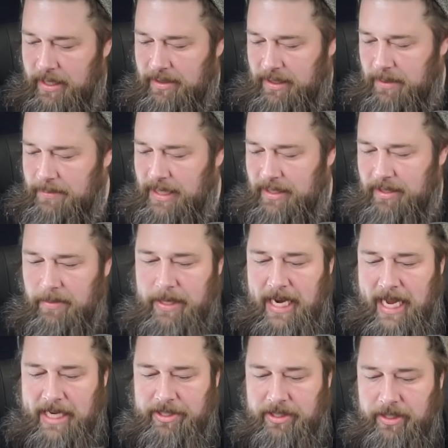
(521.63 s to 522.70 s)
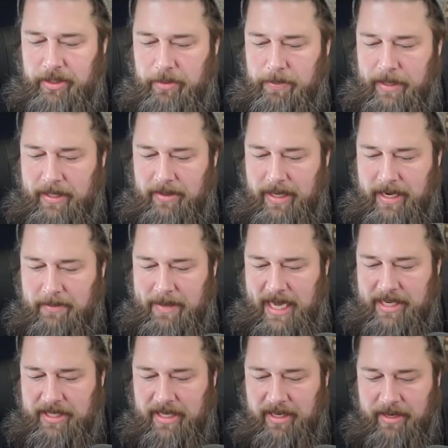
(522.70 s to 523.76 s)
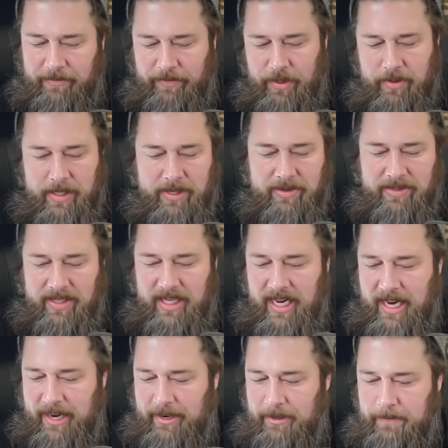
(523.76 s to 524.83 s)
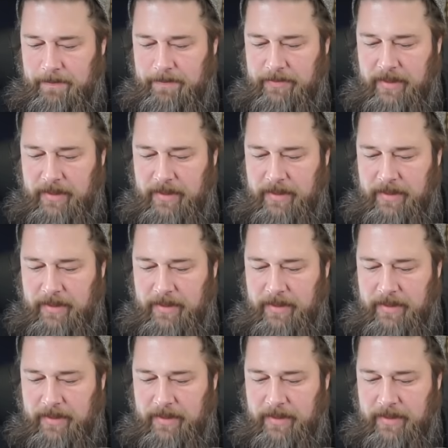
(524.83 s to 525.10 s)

Seems like someone actually who played a lot of Magic a few years ago.